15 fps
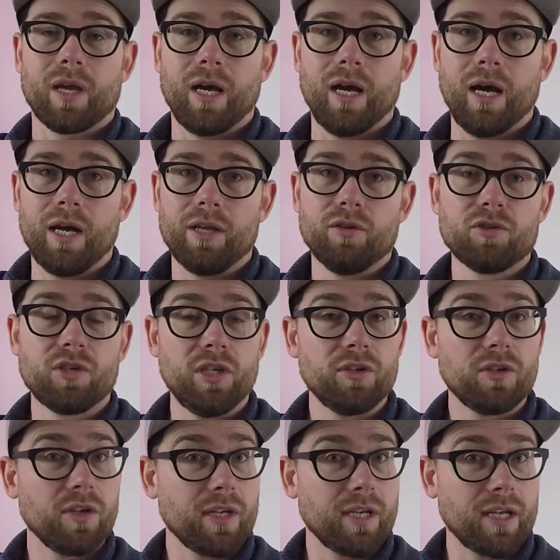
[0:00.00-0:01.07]
Usually you
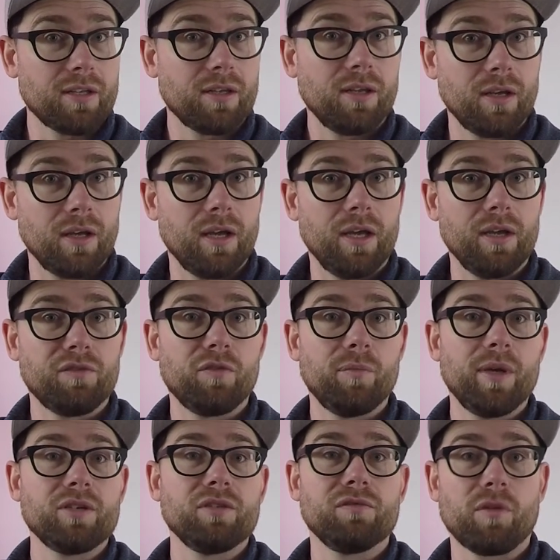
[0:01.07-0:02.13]
can get
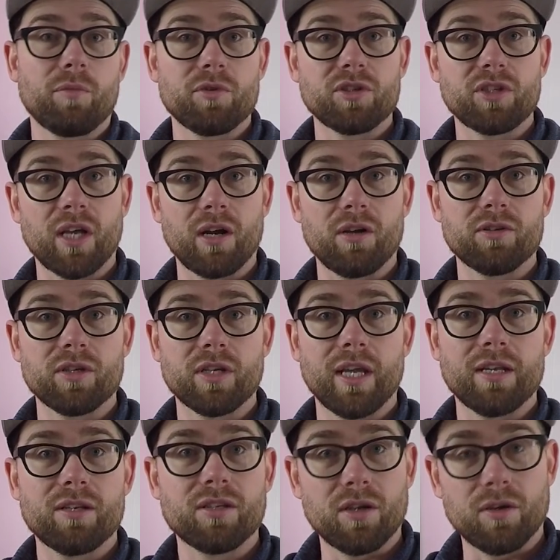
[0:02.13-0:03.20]
information from the shadows
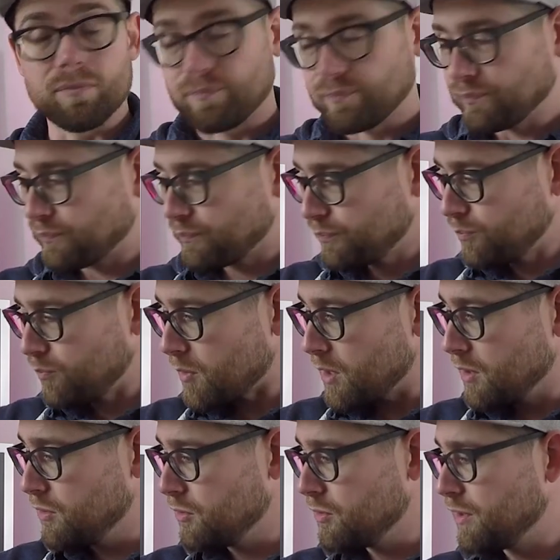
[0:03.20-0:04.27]
again. So
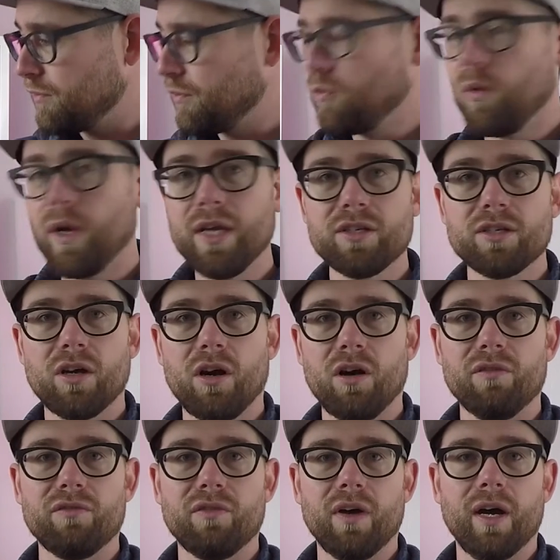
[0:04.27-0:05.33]
two different ways
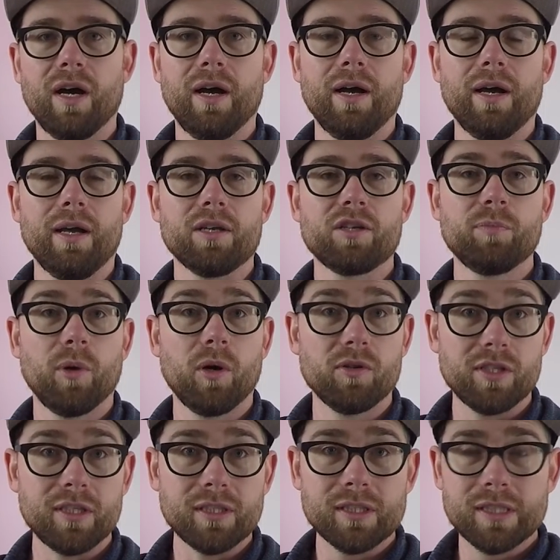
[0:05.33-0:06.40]
of
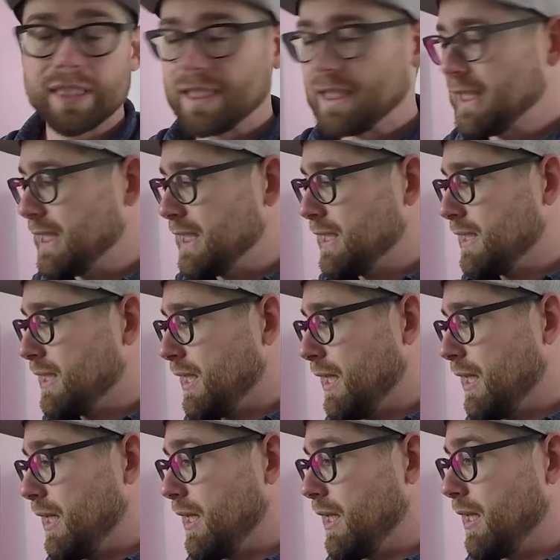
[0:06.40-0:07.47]
exposing.
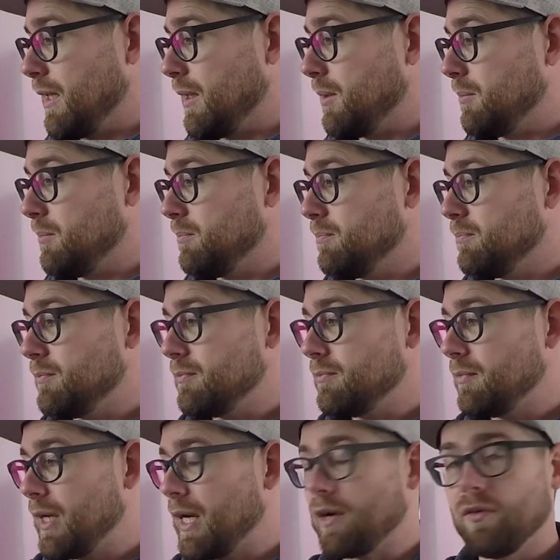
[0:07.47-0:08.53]

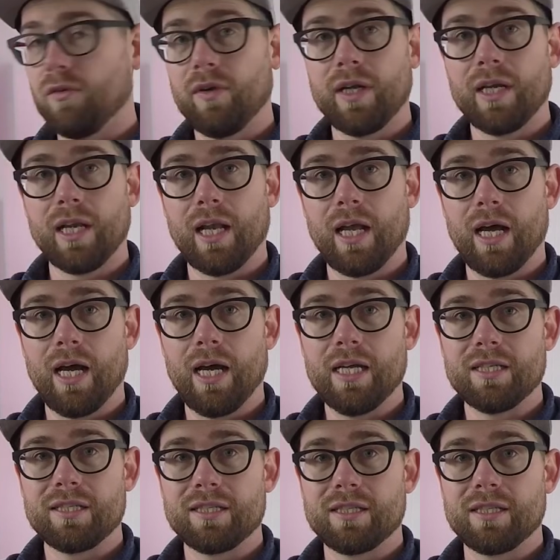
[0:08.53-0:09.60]
I
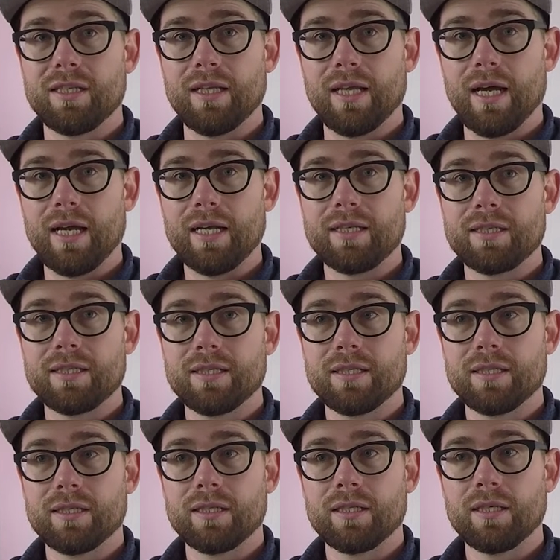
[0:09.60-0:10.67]
realized that
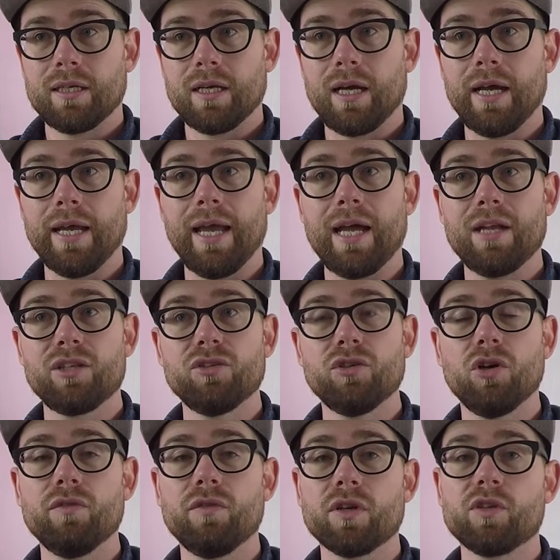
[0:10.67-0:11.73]
I had to
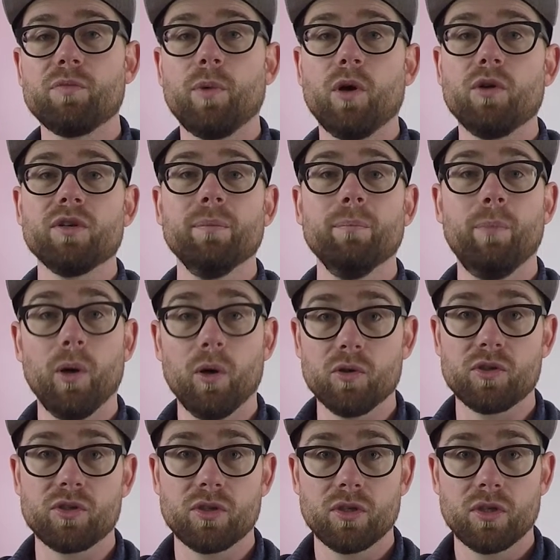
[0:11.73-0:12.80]
overexpose in
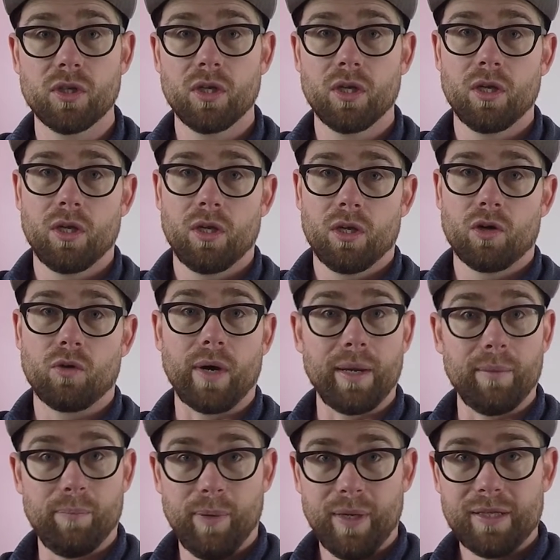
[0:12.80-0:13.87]
post quite
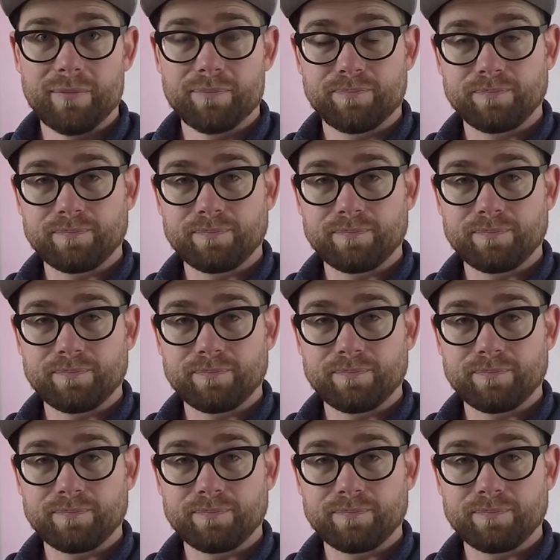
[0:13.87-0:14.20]
a bit.